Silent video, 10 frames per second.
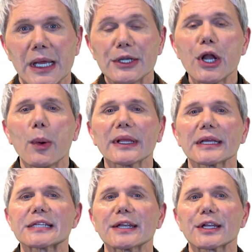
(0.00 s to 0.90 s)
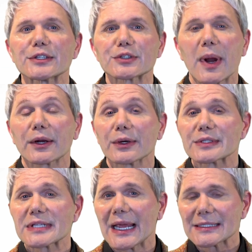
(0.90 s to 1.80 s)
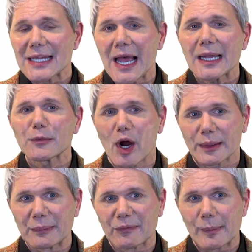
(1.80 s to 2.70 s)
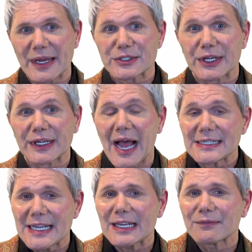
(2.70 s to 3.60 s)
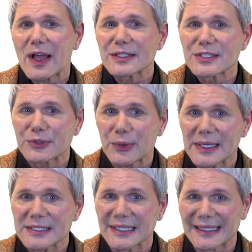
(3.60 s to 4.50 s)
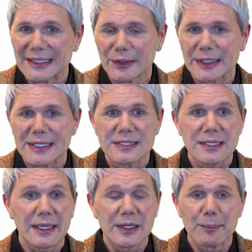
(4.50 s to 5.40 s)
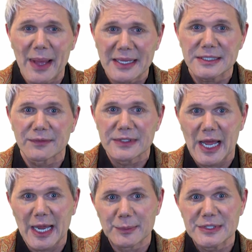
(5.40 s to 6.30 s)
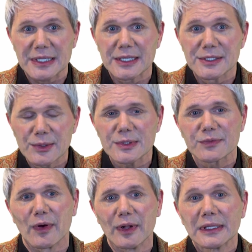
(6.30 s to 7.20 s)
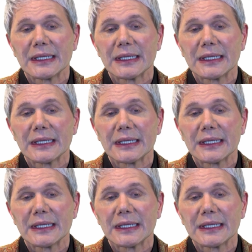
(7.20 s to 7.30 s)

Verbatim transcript: Knowing attendance records and time card information identifies trends in illness in the best of times is useful.